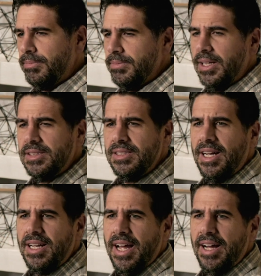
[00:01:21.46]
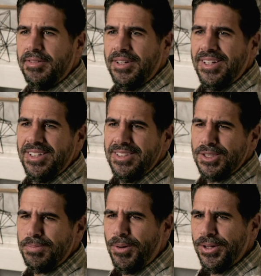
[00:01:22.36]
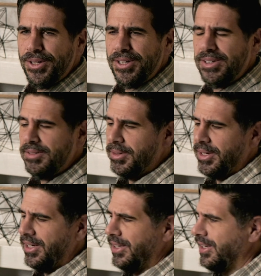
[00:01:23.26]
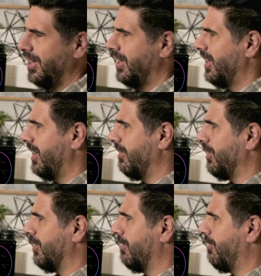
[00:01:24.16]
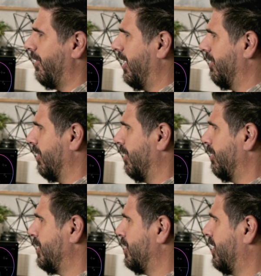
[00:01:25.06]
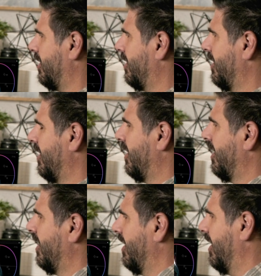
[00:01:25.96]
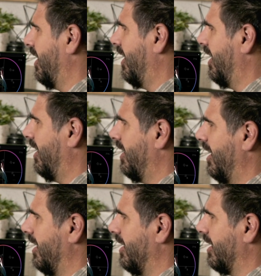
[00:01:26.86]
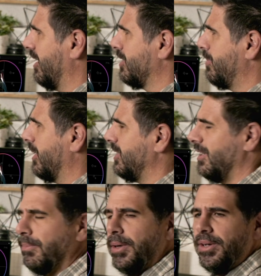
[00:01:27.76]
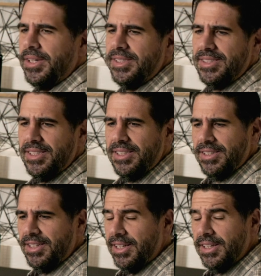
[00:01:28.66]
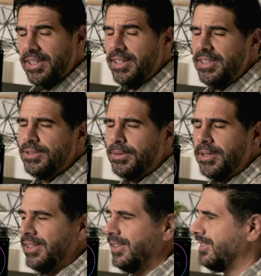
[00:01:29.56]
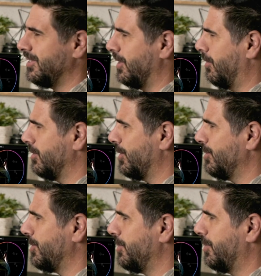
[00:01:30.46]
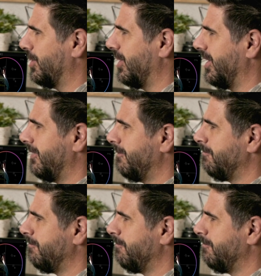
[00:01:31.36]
let's not have a spoiler, but if you're a fan of the original and are expecting a birthing scene, there is one, don't you worry.